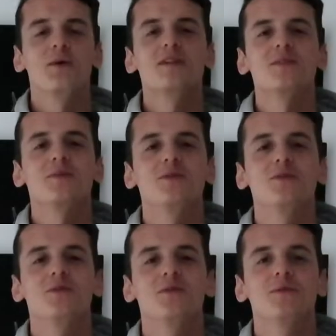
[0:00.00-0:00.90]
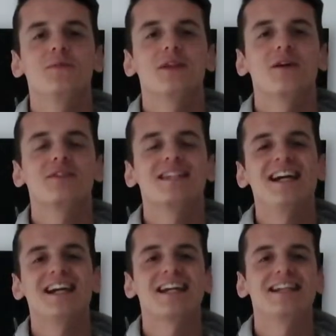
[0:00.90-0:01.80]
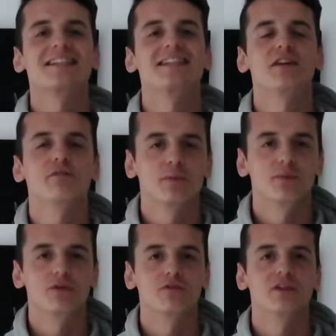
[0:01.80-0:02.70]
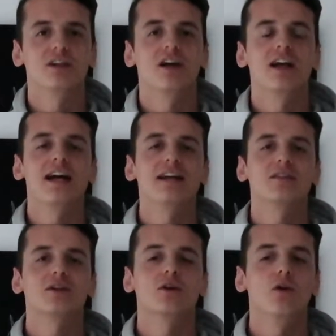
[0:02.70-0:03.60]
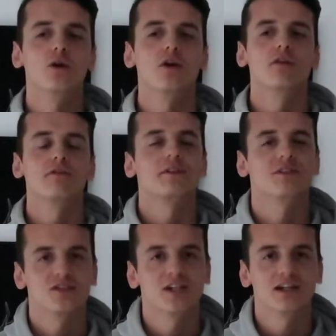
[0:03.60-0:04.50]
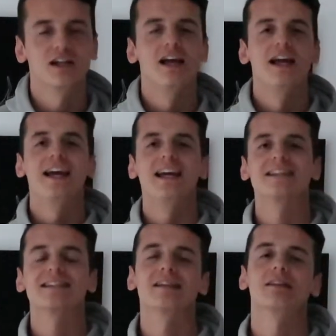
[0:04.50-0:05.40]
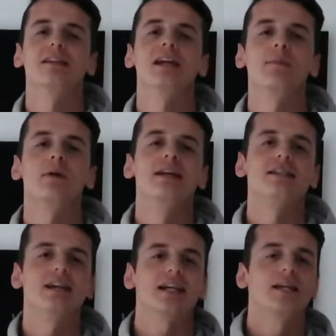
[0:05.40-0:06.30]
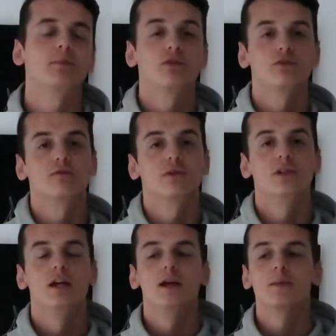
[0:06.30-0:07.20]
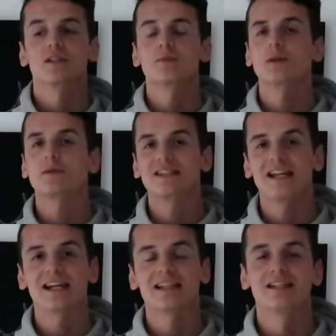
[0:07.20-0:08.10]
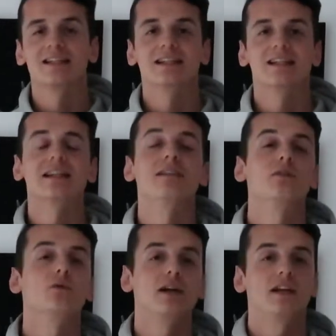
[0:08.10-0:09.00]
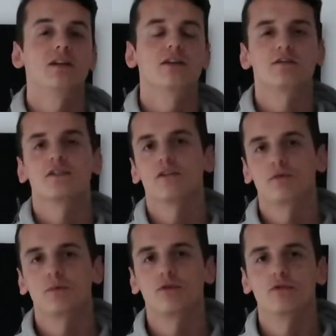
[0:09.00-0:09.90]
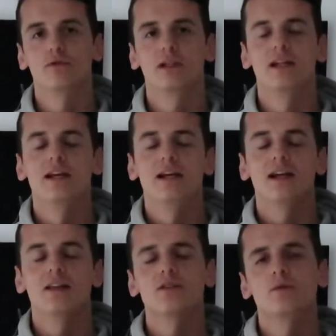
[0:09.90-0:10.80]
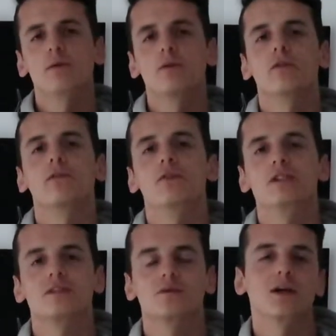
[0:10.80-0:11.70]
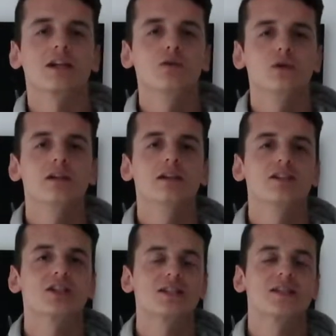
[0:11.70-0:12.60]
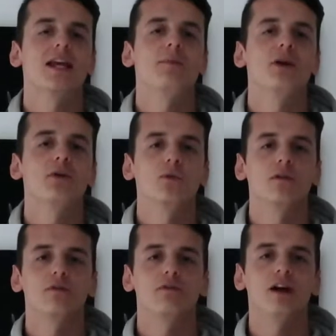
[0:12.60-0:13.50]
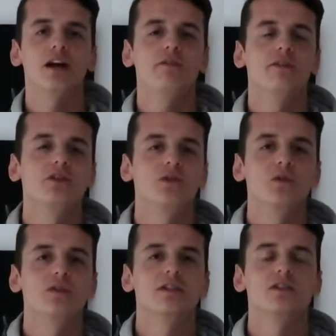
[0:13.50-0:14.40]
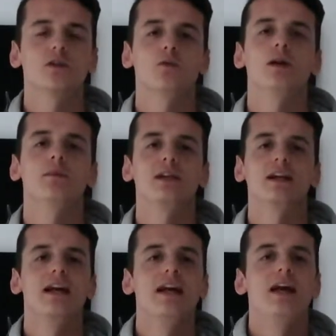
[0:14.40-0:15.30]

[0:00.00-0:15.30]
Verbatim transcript: What's up YouTube? Now tech and self-improvement are at the core of this channel, hence the name Tech Improvement. Sometimes tech can get in the way of self-improvement and that's probably one of the reasons why Google just came out with five new digital well-being